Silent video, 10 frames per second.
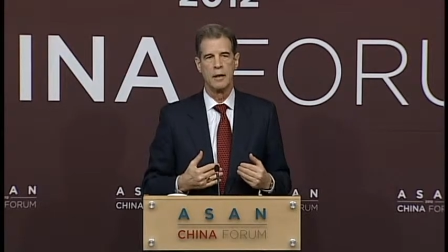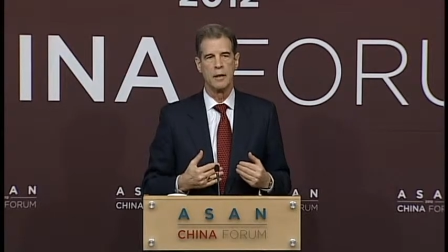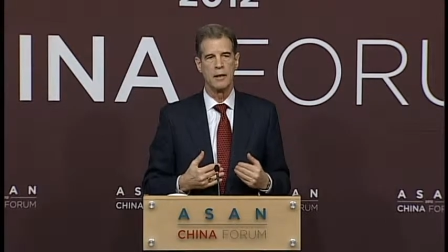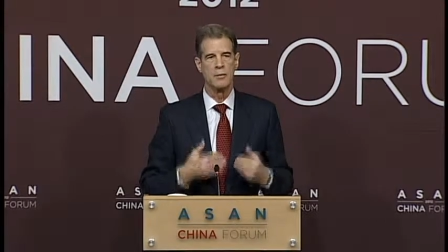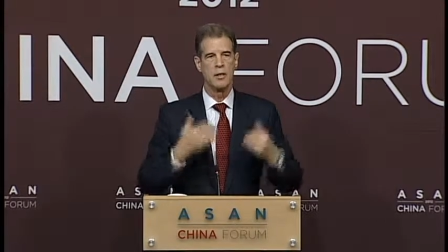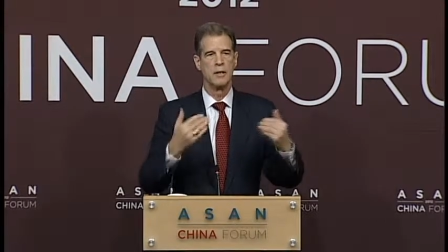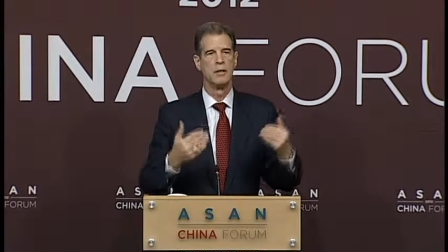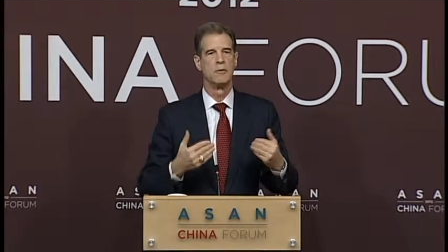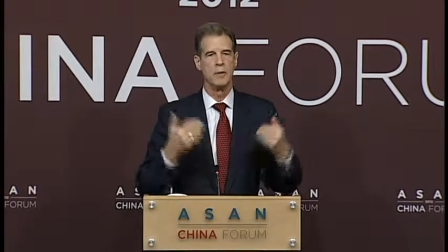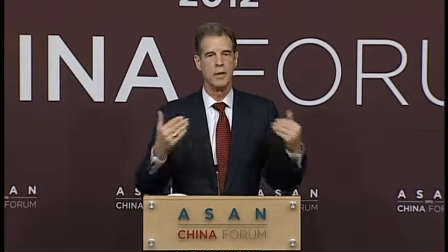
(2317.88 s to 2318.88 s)

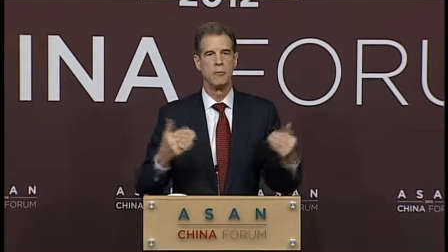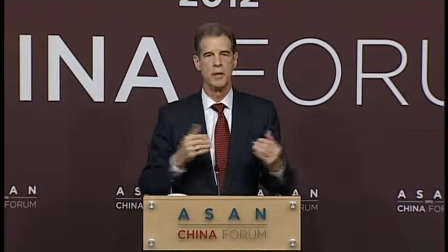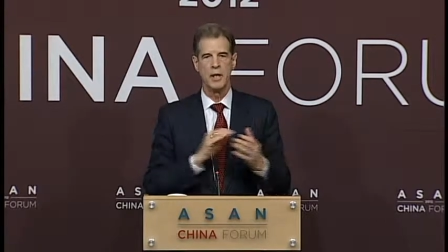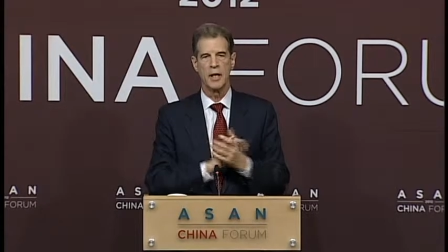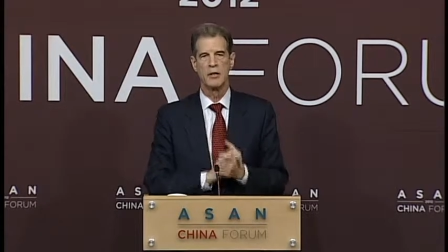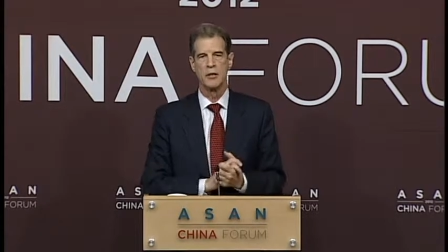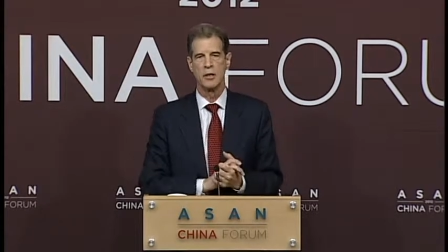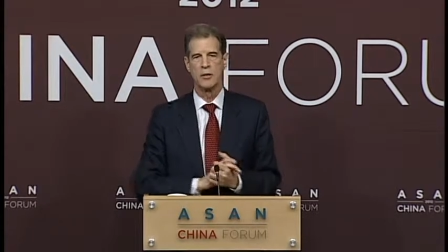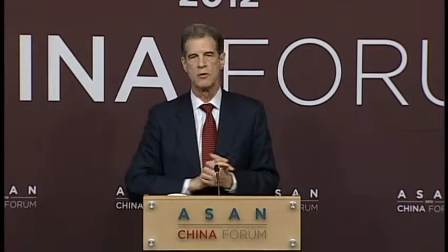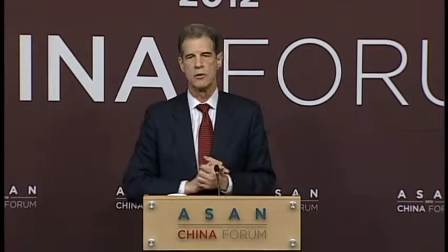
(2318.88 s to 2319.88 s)
ascendant right-wing
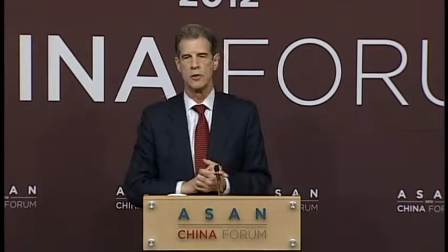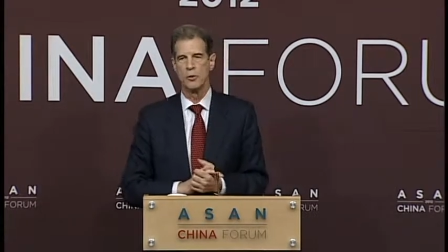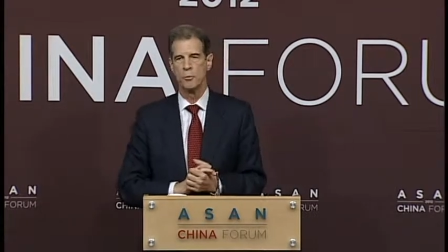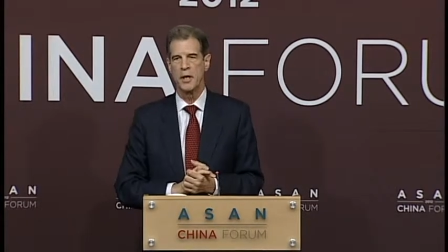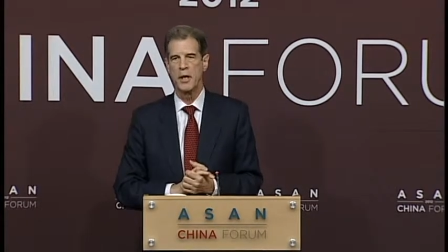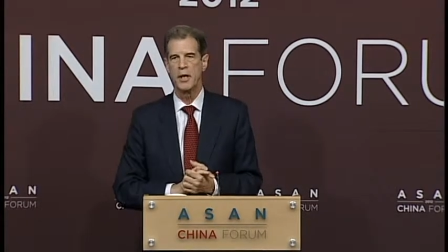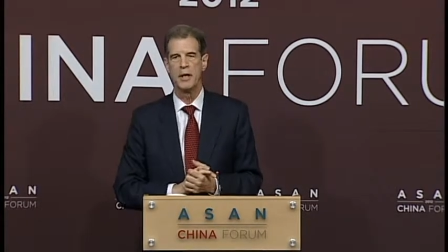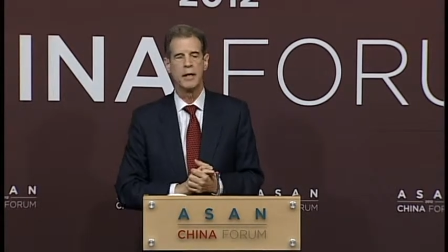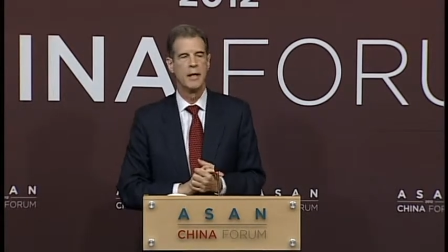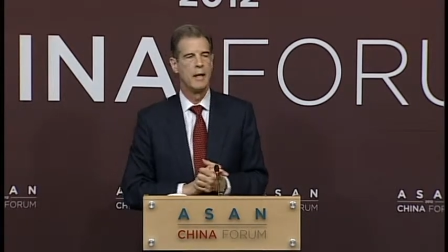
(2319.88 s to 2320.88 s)
nationalists in
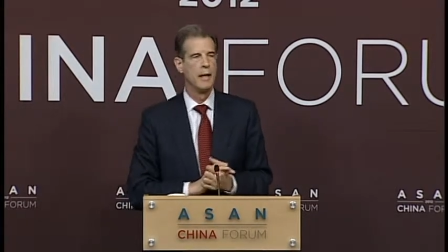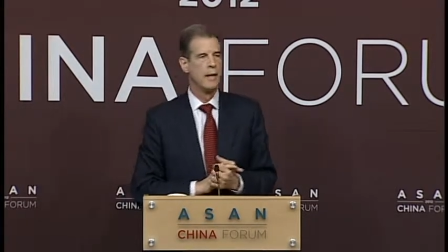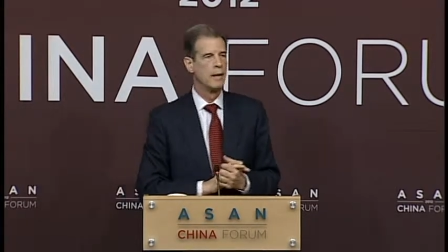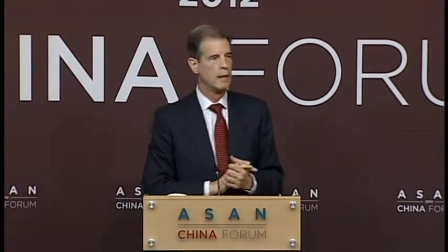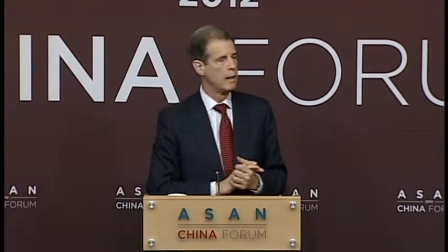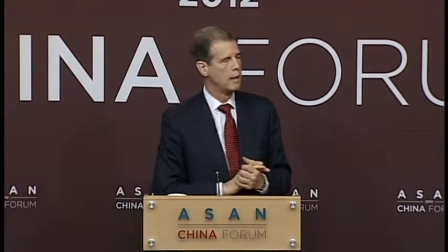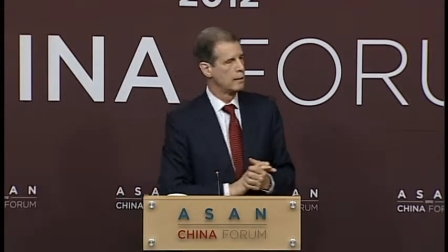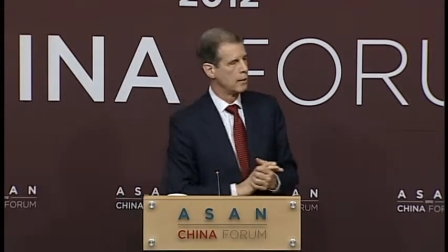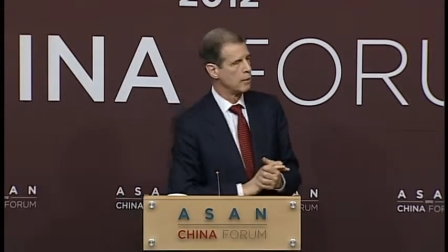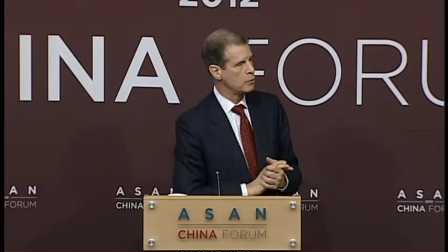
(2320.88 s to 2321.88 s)
Japan,
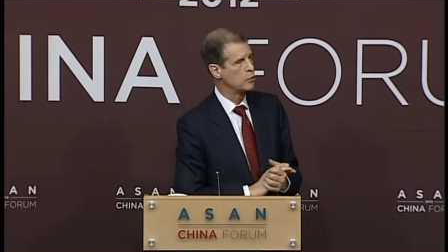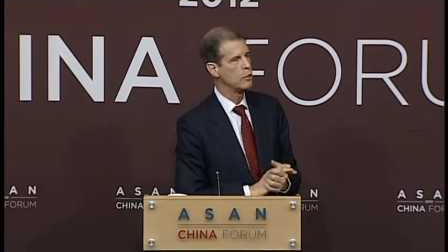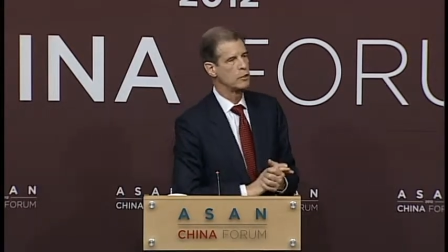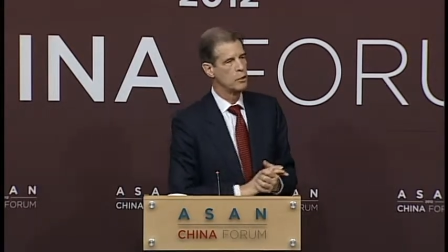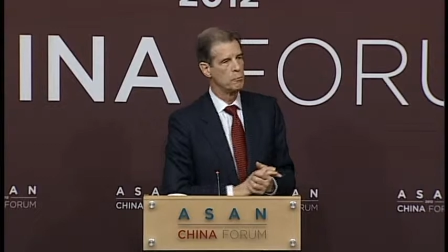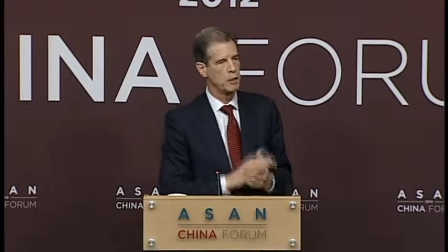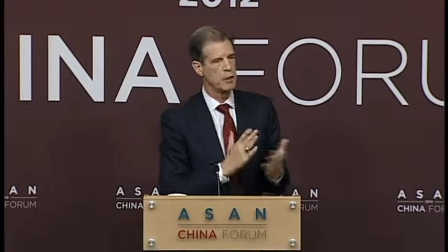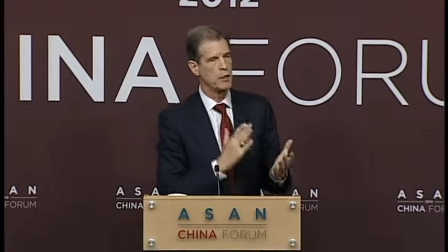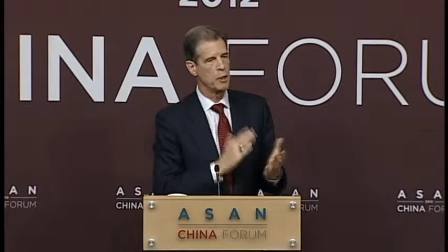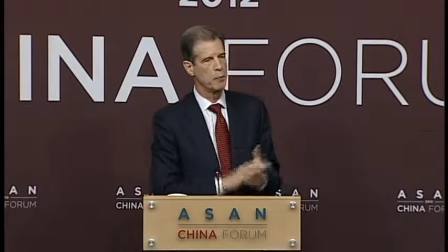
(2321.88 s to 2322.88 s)
this looked to the
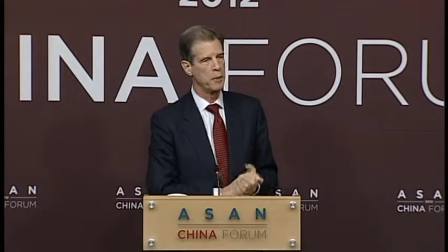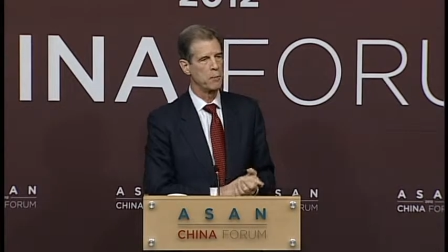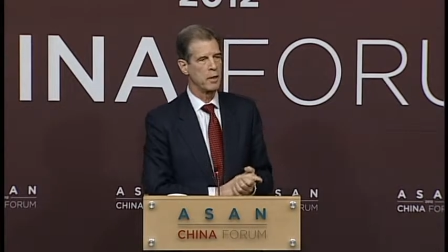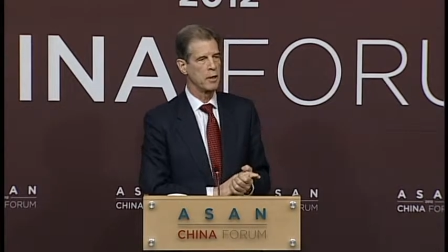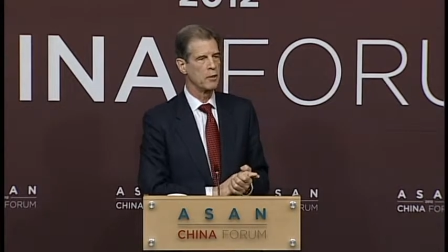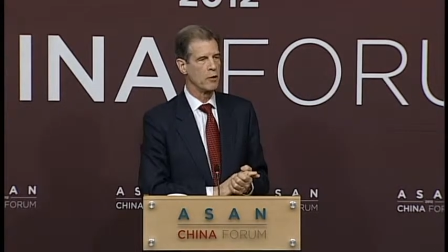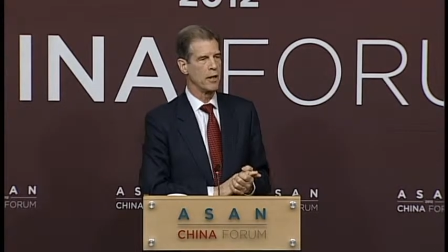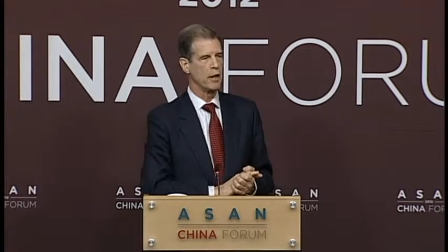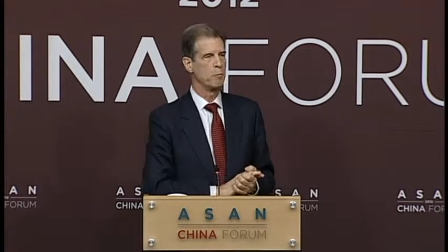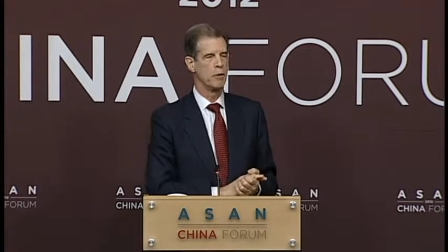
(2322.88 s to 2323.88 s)
military people like a great
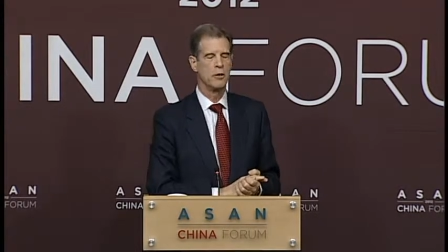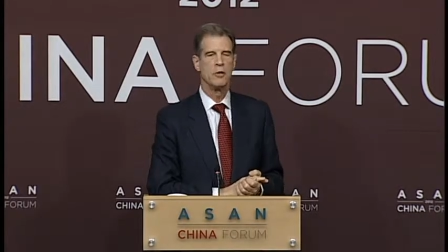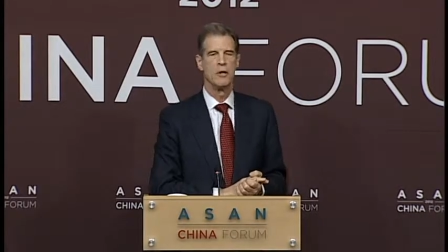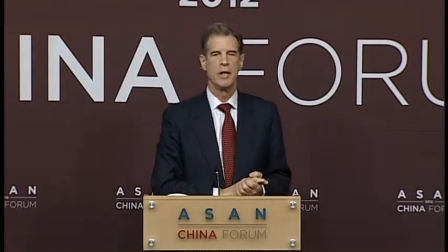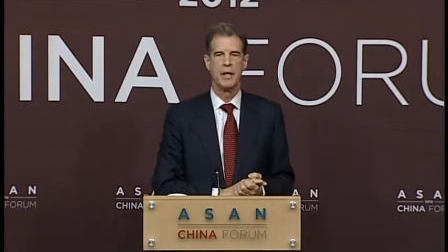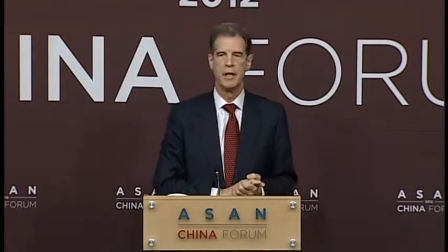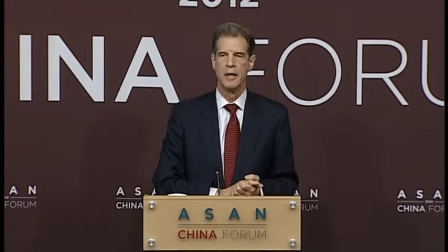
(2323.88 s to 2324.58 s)
opportunity.